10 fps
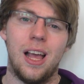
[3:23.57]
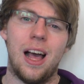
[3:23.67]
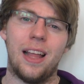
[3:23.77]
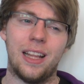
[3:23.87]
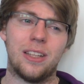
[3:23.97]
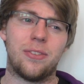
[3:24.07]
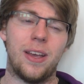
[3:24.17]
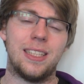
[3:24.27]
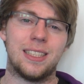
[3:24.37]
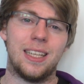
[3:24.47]
And let's
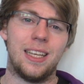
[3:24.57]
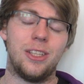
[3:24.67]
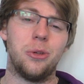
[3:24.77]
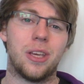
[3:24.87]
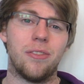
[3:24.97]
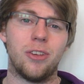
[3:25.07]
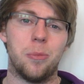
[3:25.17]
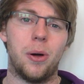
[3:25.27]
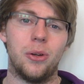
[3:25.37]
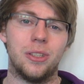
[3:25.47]
face it, you give your
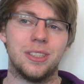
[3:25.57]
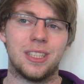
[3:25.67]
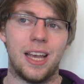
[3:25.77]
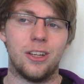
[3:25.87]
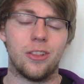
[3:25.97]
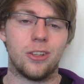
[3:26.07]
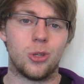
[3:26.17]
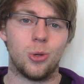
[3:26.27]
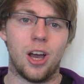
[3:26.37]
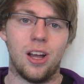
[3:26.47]
opponent, say, another
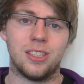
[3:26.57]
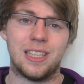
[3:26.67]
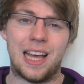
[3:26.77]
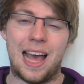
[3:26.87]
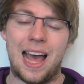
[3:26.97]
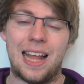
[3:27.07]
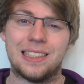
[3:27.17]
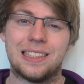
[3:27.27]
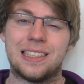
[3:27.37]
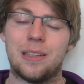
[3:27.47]
2 cards in their
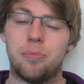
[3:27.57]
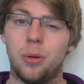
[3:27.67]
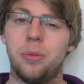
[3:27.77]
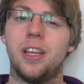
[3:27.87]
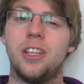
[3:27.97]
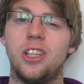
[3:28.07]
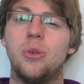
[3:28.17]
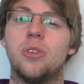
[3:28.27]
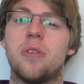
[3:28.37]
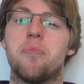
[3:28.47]
hands, they're probably going to
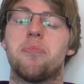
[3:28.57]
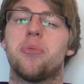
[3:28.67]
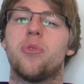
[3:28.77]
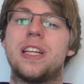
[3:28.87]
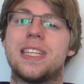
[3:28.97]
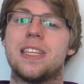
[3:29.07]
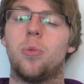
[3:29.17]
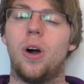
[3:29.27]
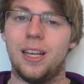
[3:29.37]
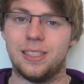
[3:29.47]
use it pretty
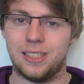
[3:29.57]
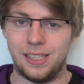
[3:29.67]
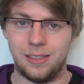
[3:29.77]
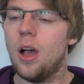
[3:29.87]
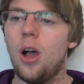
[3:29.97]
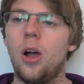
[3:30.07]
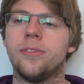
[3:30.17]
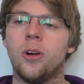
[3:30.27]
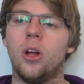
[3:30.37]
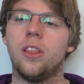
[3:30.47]
wisely.
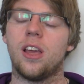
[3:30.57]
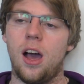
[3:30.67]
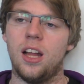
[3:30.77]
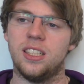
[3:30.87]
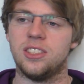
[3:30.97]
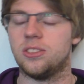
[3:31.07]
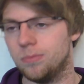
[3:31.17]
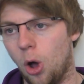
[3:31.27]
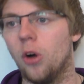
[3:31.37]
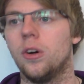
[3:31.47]
Overall, the card is
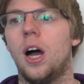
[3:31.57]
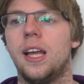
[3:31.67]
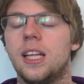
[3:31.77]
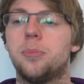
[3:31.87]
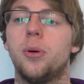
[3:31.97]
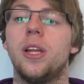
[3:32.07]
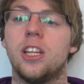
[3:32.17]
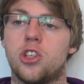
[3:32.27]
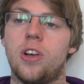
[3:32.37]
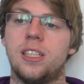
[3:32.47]
alright. It's pretty
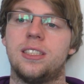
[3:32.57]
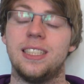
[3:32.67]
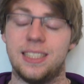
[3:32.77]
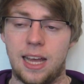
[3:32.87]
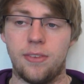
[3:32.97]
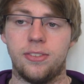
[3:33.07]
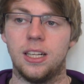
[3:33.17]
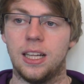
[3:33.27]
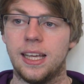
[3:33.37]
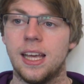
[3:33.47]
interesting,
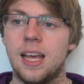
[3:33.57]
definitely.